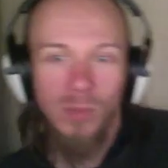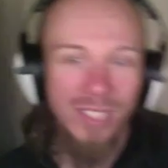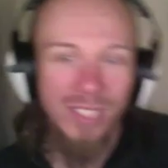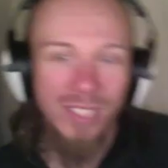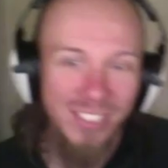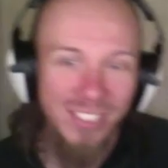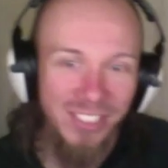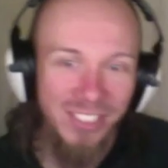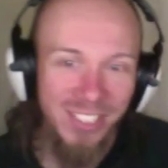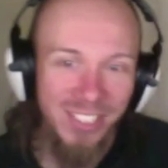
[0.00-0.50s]
on your
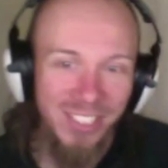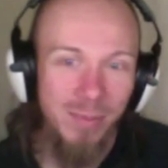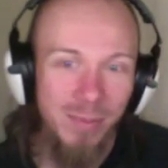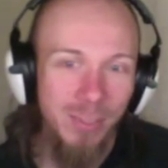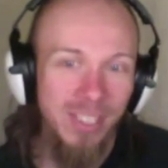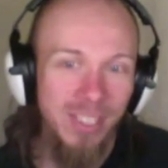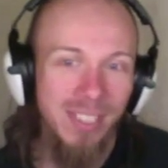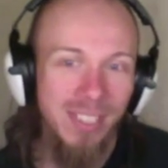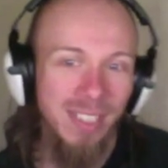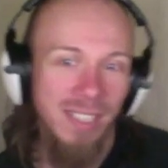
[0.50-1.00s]
camera
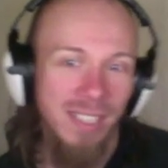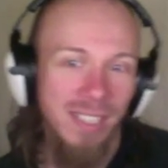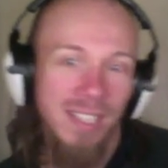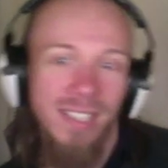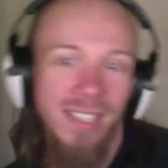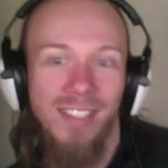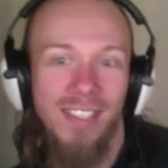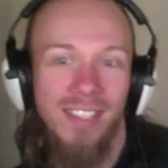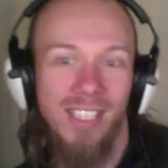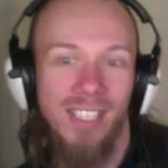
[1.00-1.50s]
today? It
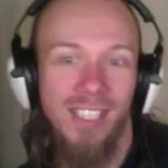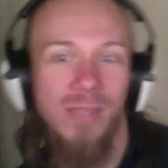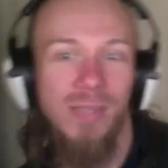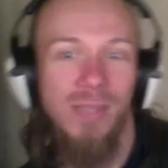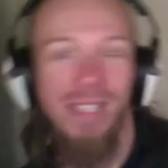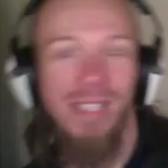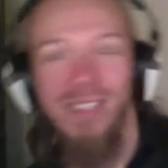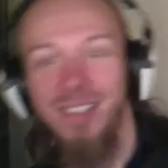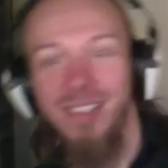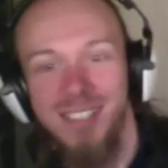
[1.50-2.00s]
looks to be
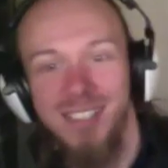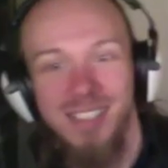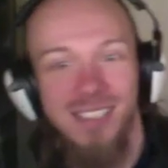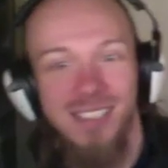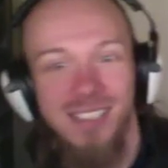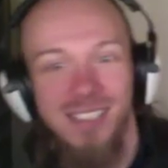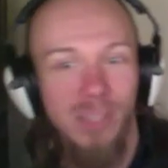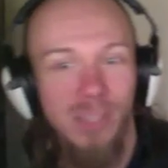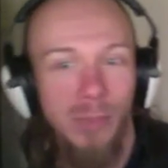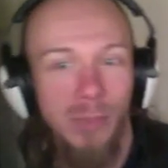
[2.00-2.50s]
like a CD
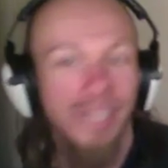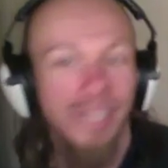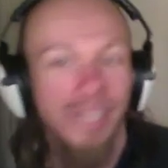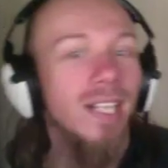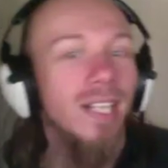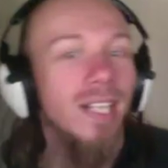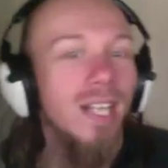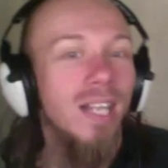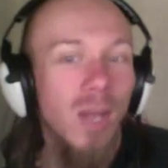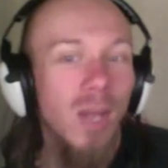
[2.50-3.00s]
player,
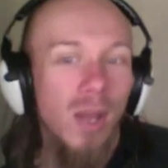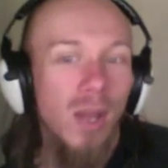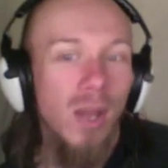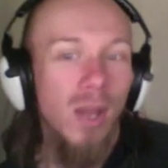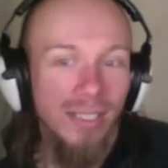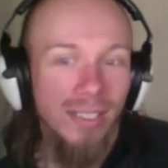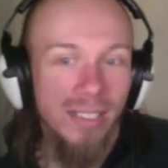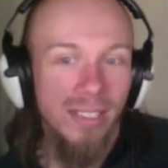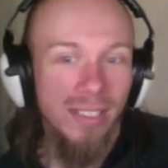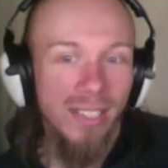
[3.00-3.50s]

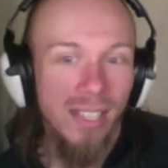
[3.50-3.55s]
and